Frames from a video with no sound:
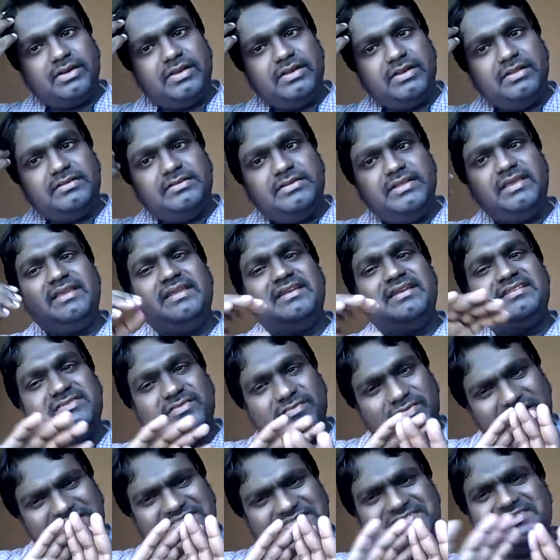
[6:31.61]
anything. It's a
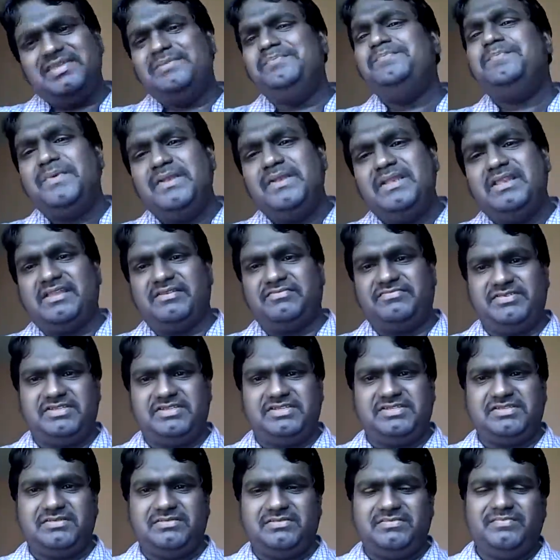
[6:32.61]
very simple
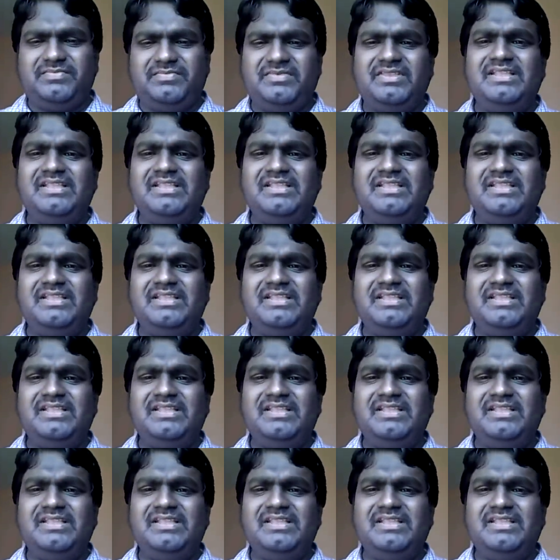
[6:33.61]
definition.